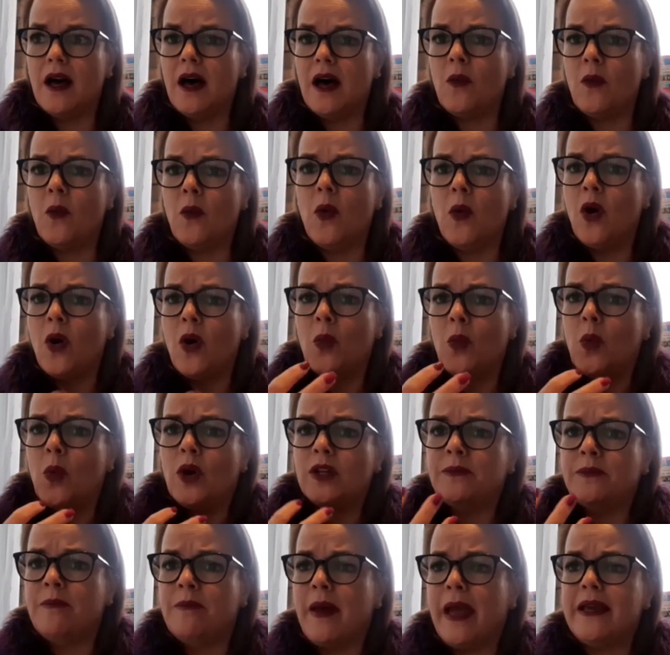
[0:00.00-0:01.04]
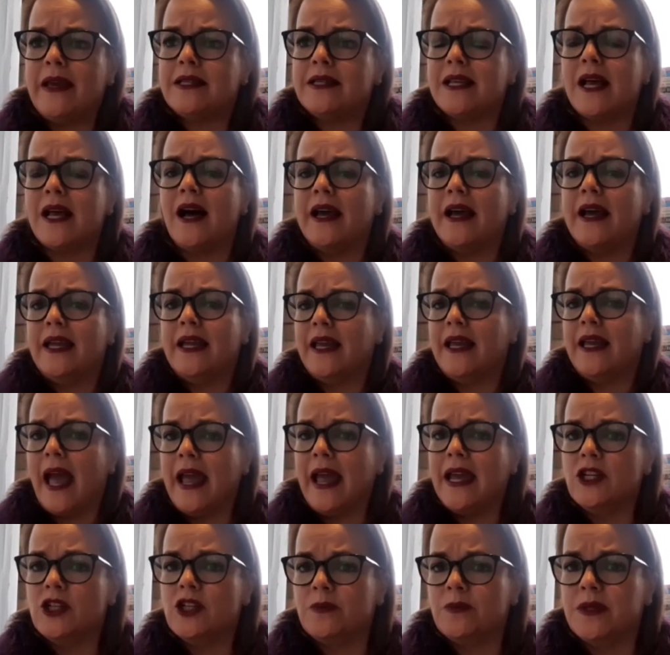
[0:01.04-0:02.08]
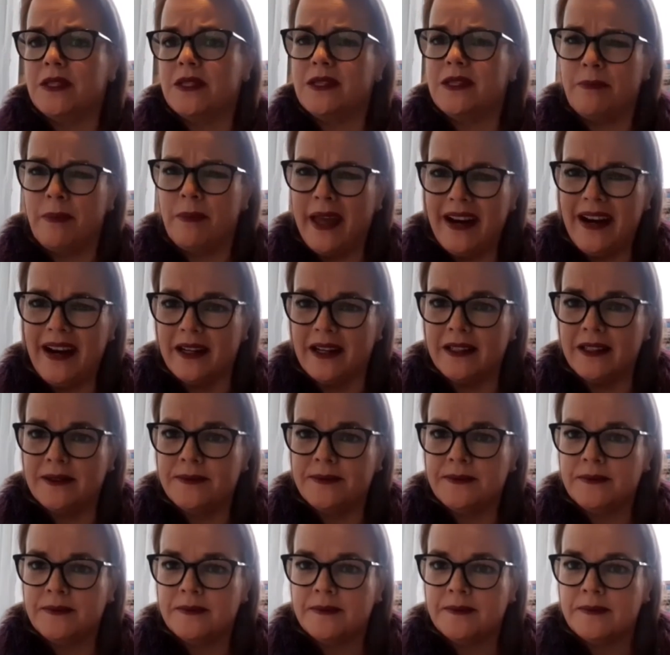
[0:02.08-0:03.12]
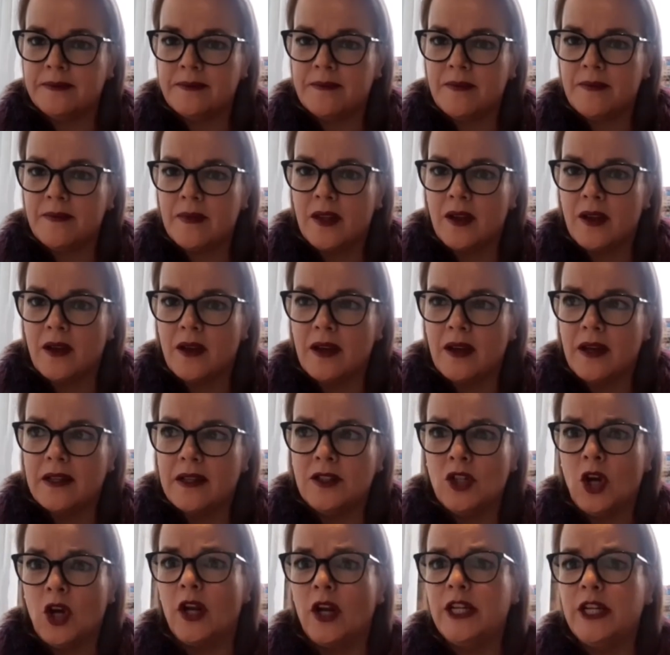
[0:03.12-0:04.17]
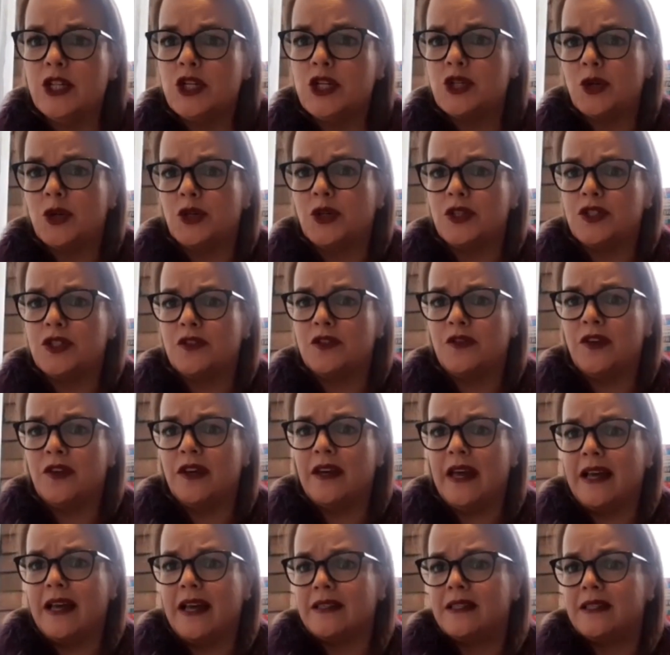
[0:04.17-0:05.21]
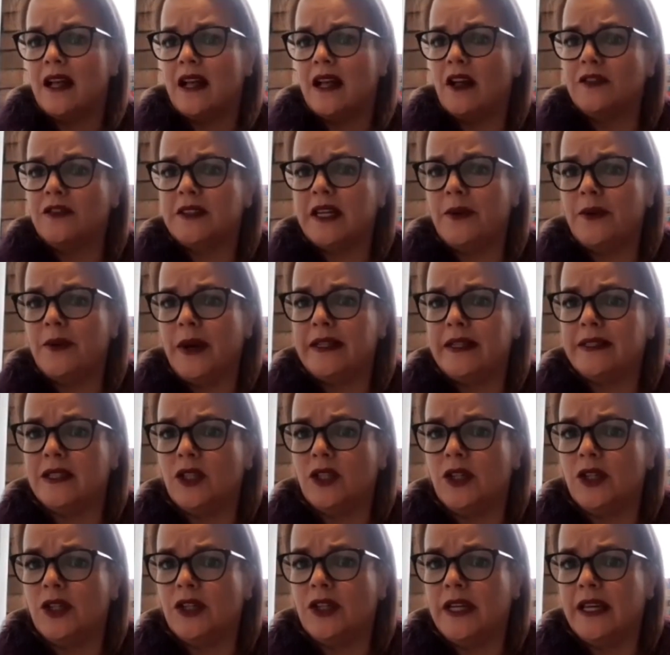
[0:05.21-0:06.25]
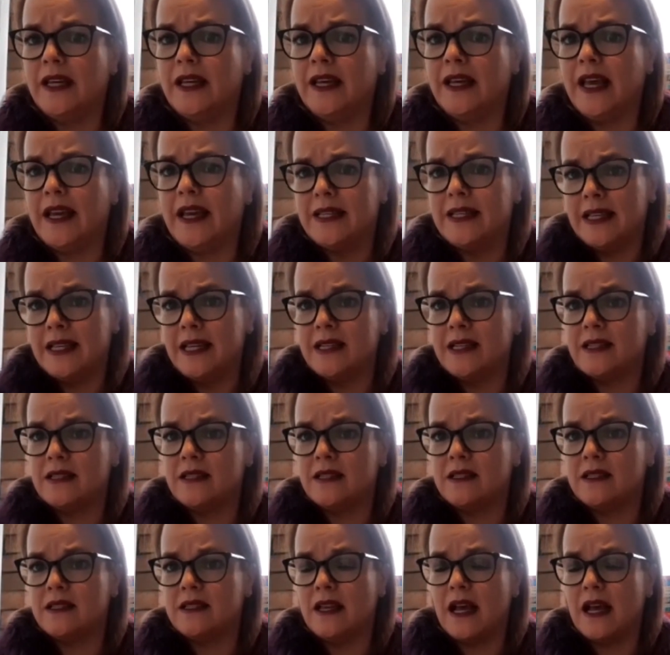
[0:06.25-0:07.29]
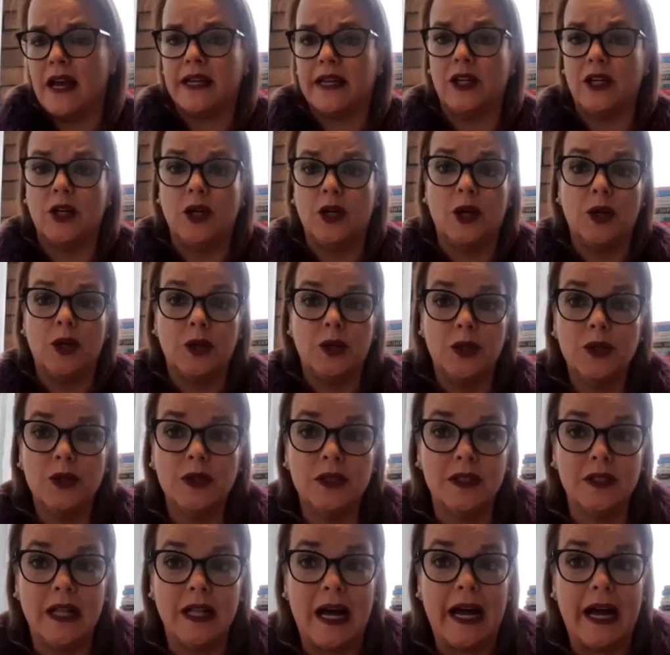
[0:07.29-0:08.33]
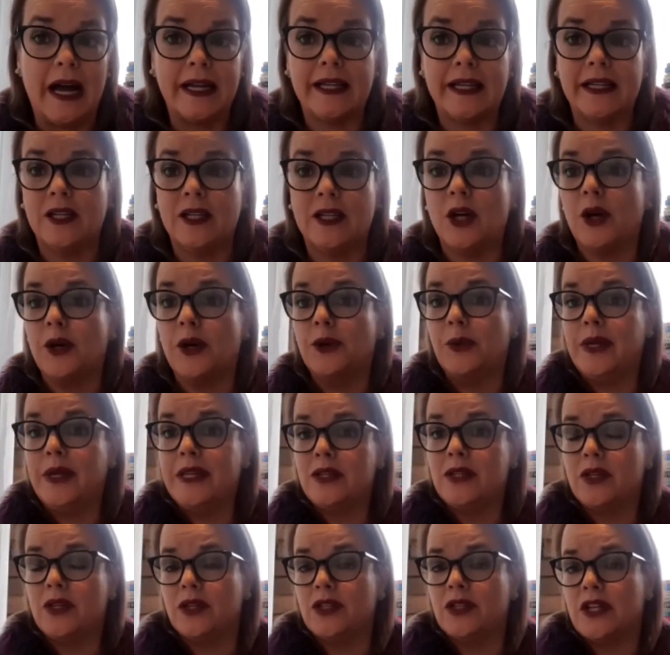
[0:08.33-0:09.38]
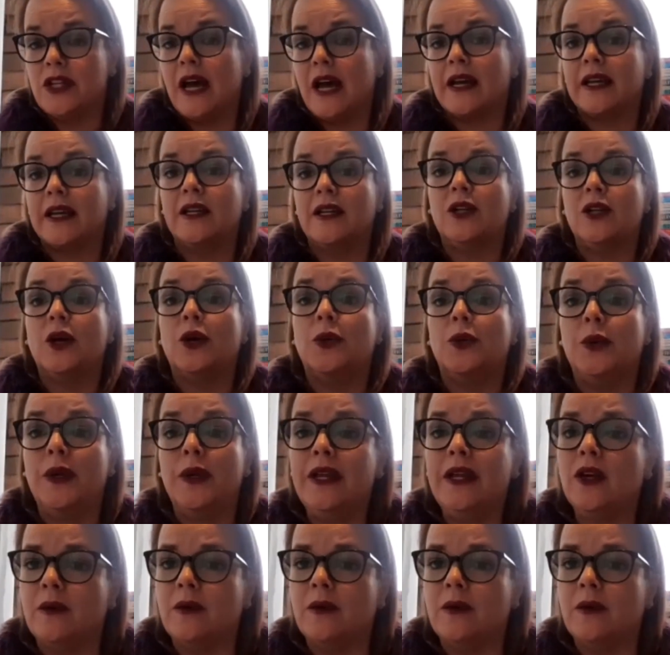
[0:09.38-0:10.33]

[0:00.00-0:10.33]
What makes our engagements better? Knowledge transfer and self-directed learning exists. I can go Google, I can go and research, I can go read